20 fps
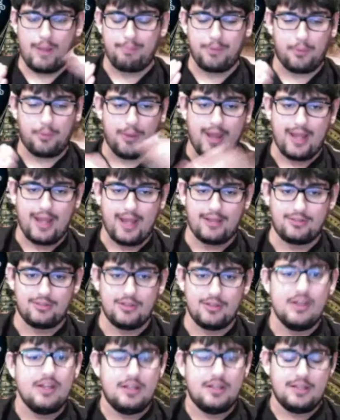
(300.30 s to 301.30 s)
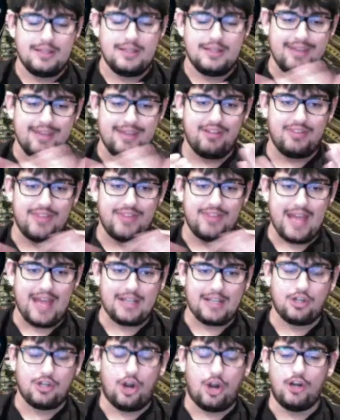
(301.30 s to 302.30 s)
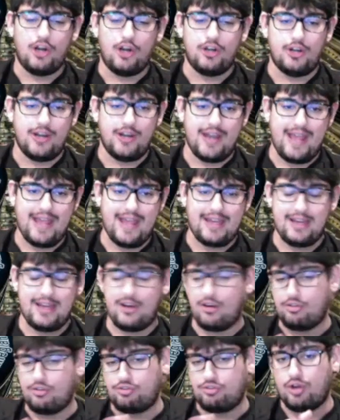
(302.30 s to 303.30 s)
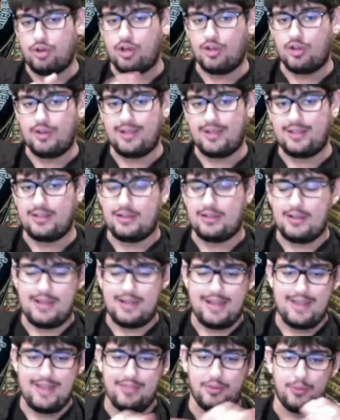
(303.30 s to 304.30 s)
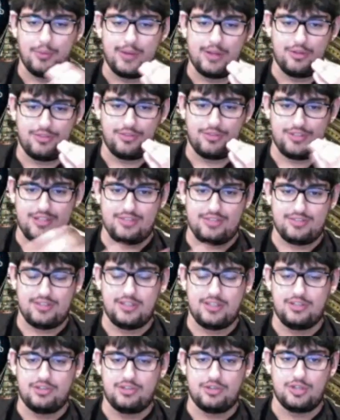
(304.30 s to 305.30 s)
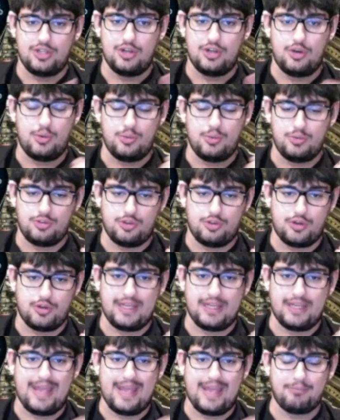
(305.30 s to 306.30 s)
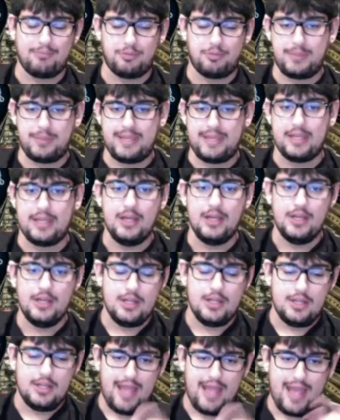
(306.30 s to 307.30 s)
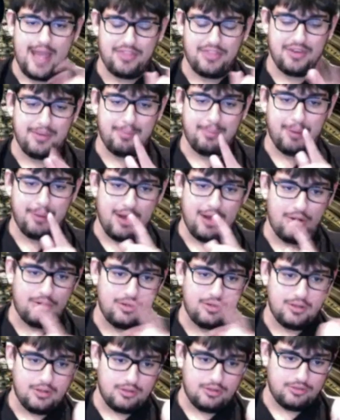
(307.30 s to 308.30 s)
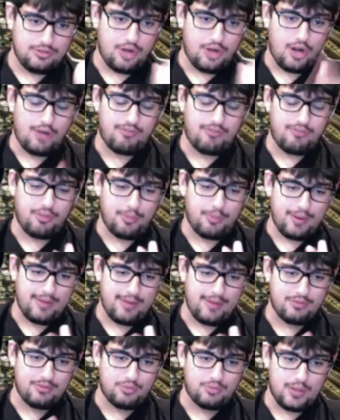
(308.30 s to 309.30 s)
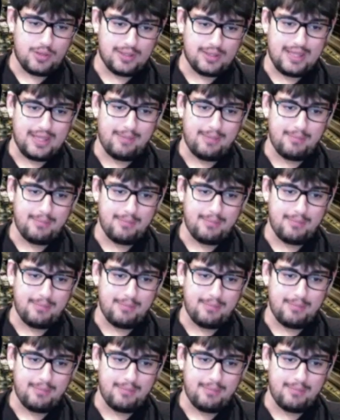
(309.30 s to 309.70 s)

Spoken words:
ranks, given that Gardner and Aiden are struggling in the real season during game speed. Anthony Brown started for the Ravens one game,